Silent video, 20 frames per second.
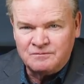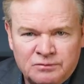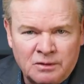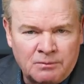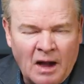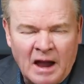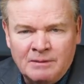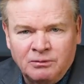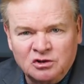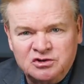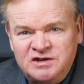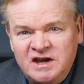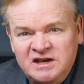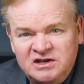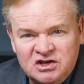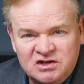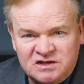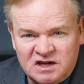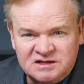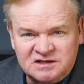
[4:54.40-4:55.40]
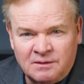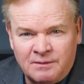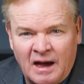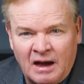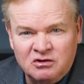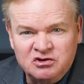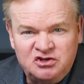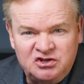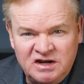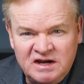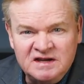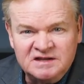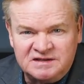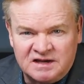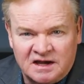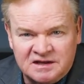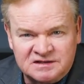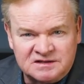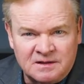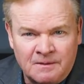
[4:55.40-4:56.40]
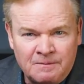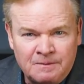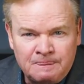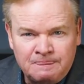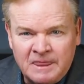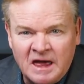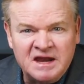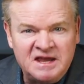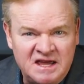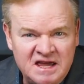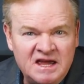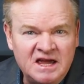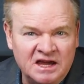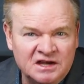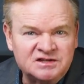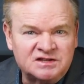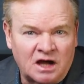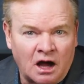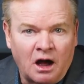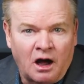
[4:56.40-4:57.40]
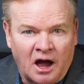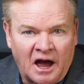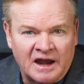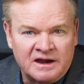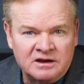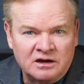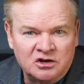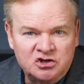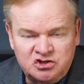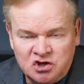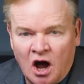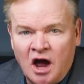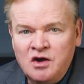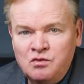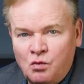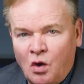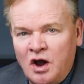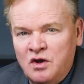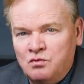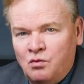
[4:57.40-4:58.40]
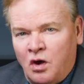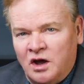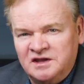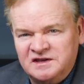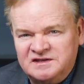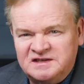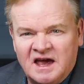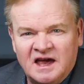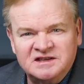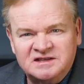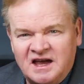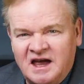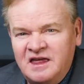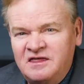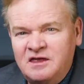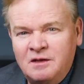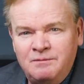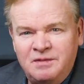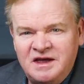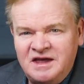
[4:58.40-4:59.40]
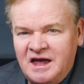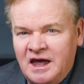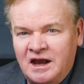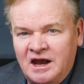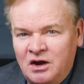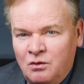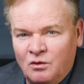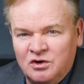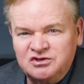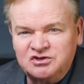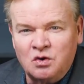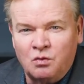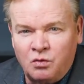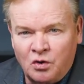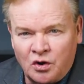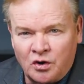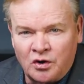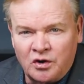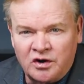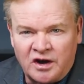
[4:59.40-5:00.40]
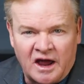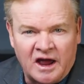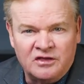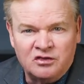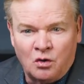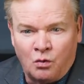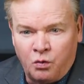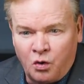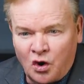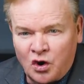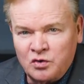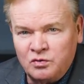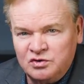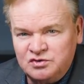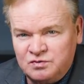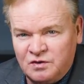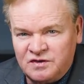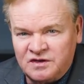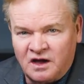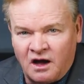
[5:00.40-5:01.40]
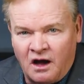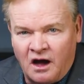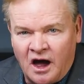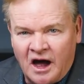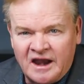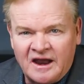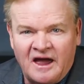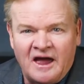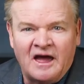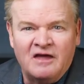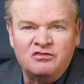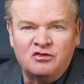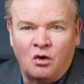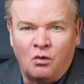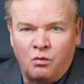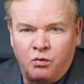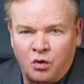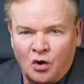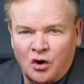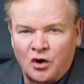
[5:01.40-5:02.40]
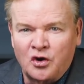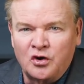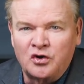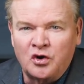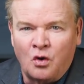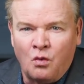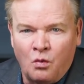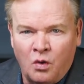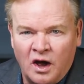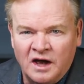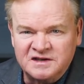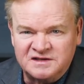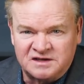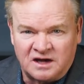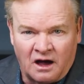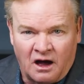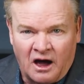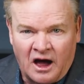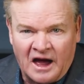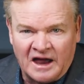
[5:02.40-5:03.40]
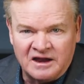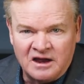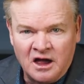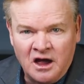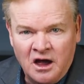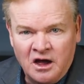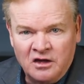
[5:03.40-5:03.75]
The Bible teaches us about Jesus that he is God. John 1:1 says, "In the beginning was the Word, and the Word was with God, and the Word was God."